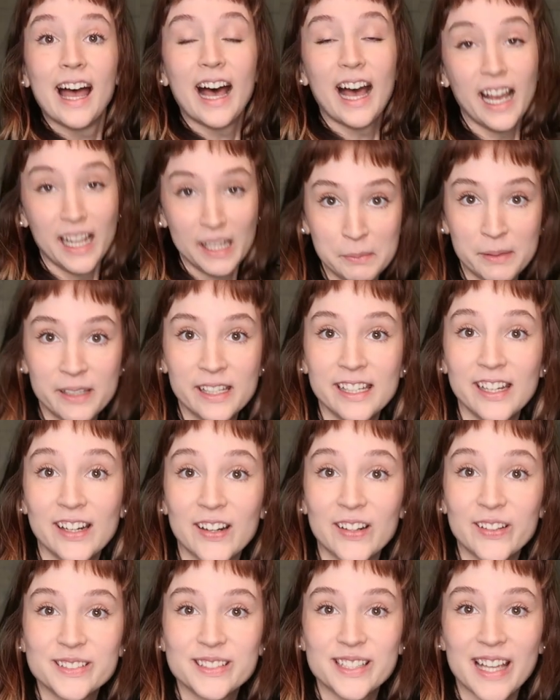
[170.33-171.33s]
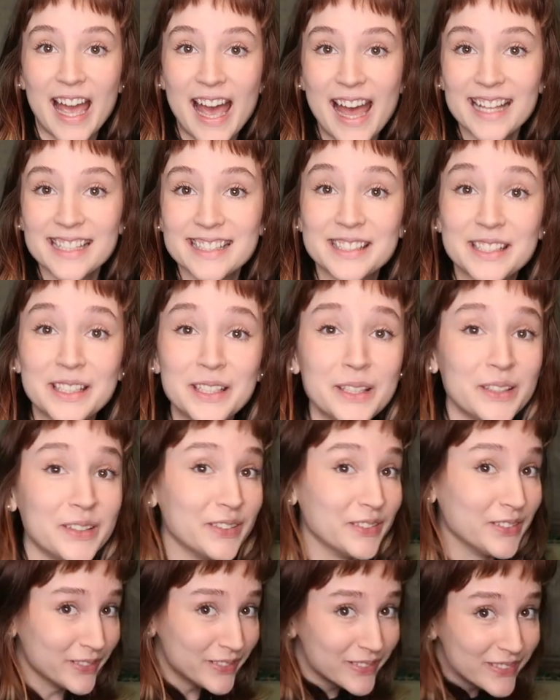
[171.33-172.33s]
I'm here to ask
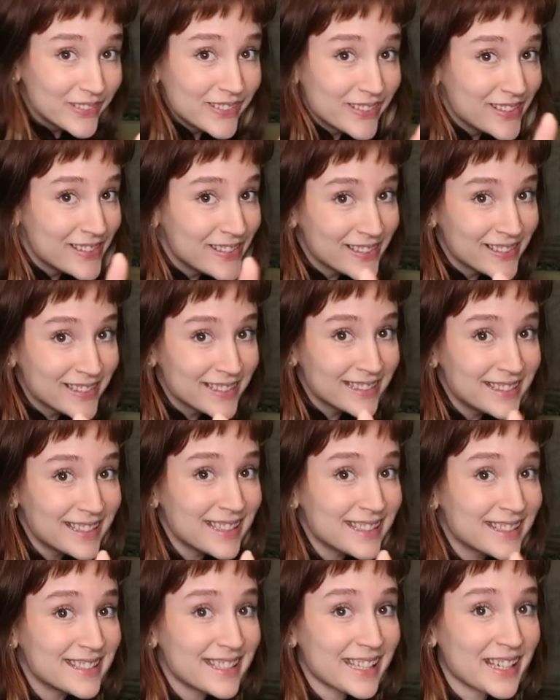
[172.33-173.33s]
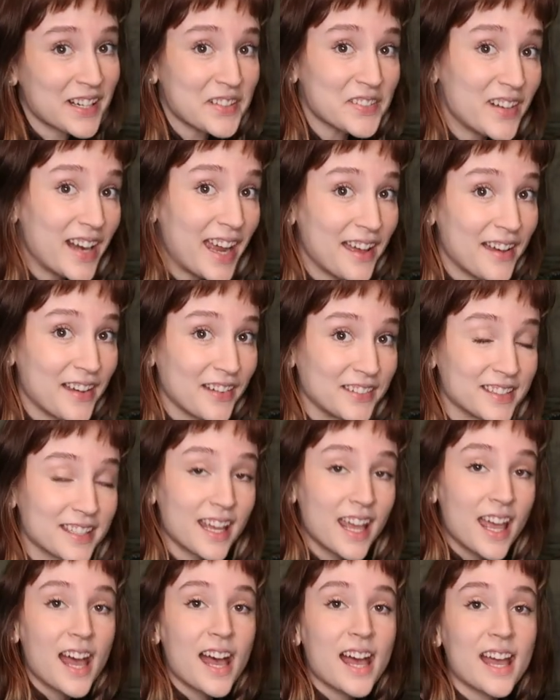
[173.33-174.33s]
you to stick around.
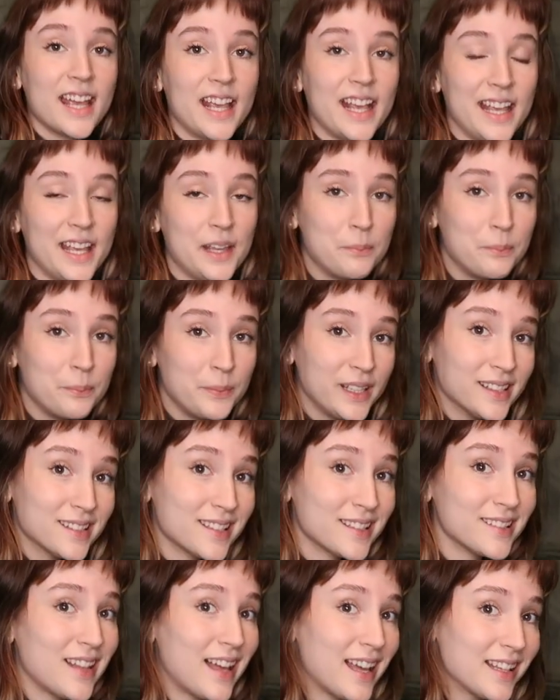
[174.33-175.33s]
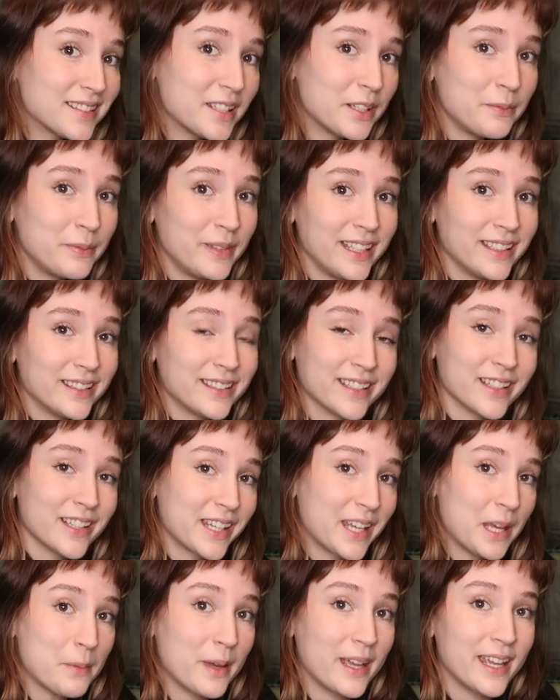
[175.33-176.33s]
It means a lot to me to
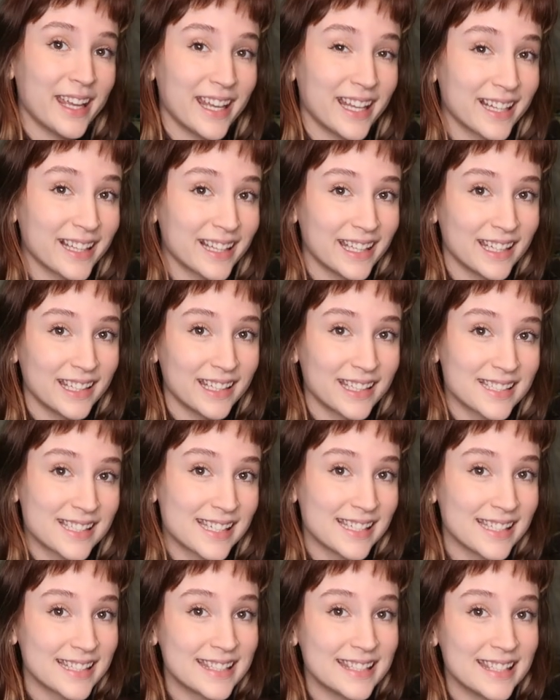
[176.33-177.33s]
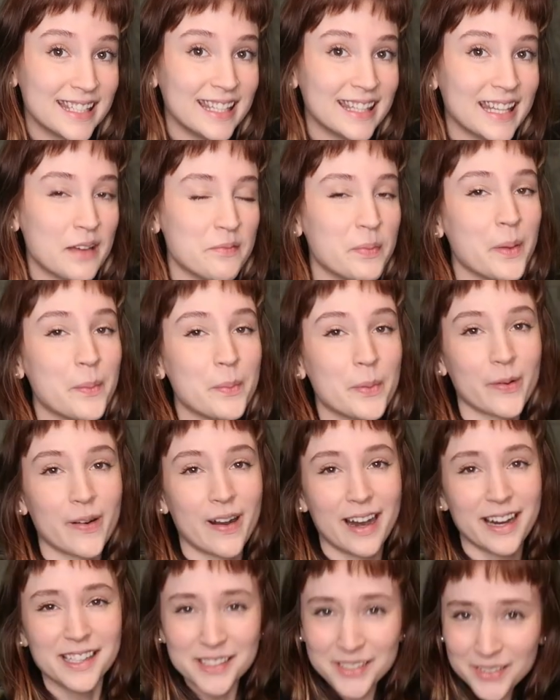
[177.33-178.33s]
look at my analytics and see that people are
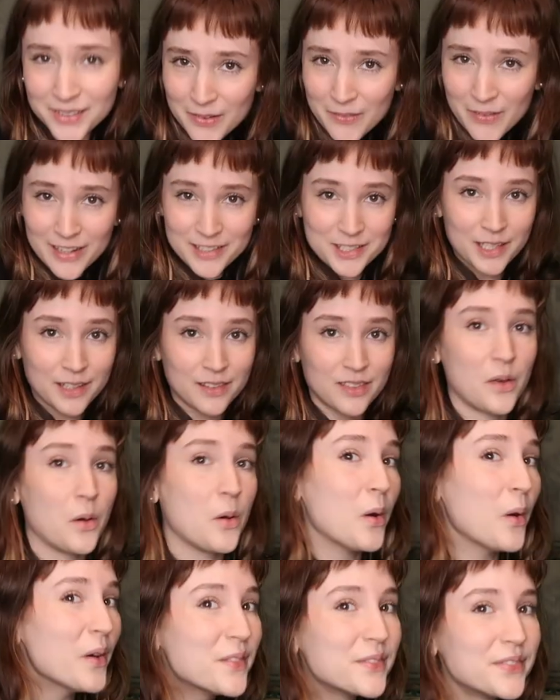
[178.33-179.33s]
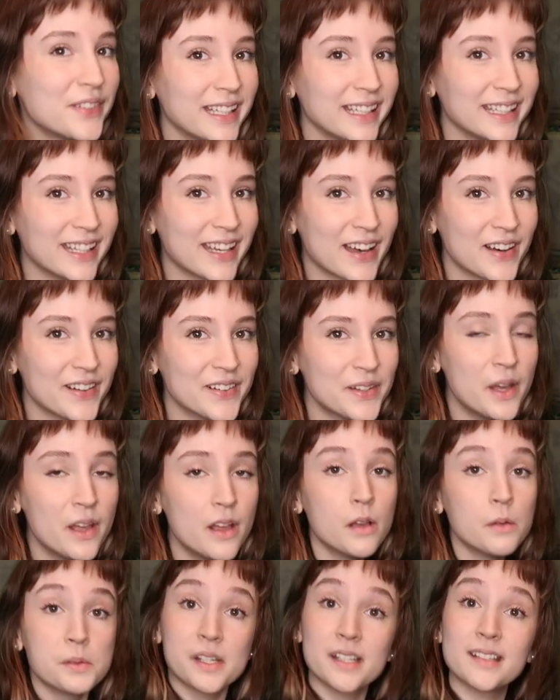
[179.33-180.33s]
actually watching the whole video,
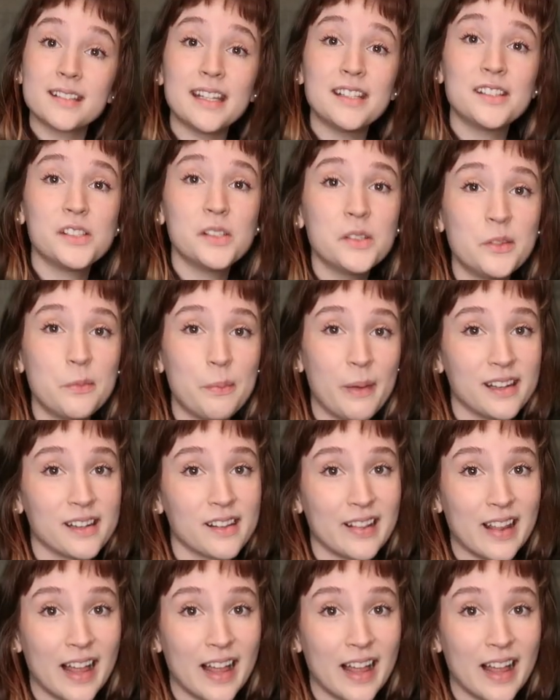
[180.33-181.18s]
because I do spend a